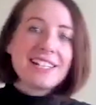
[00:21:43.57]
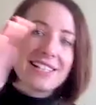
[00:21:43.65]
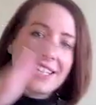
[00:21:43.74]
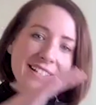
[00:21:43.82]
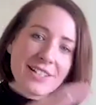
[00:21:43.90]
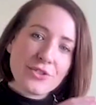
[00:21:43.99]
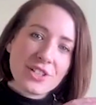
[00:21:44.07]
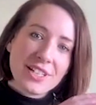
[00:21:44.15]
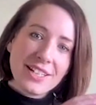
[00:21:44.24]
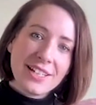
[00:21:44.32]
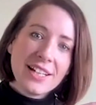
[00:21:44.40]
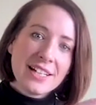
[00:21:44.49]
less socially
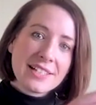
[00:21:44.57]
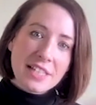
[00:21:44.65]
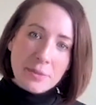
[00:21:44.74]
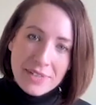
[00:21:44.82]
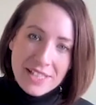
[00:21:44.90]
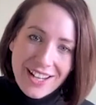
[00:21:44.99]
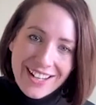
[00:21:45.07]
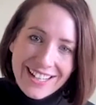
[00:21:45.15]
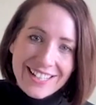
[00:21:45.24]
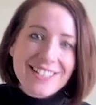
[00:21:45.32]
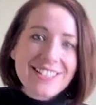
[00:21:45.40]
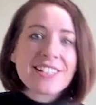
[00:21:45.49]

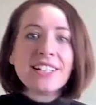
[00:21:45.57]
stigmatized,